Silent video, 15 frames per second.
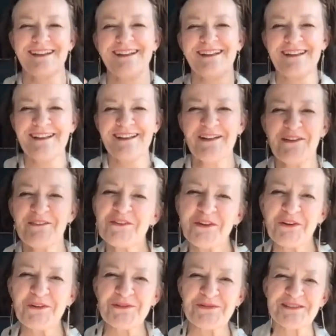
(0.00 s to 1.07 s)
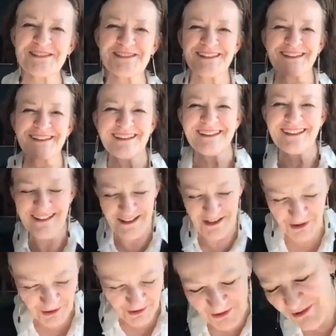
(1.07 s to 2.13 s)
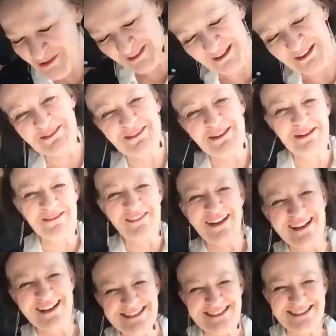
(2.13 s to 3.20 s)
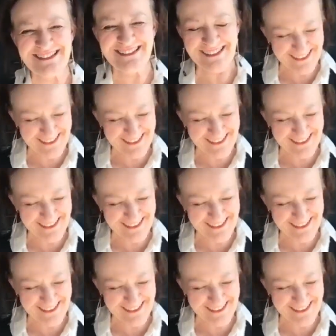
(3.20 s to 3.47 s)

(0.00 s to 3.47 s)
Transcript: Of course. Coco, thank you very much.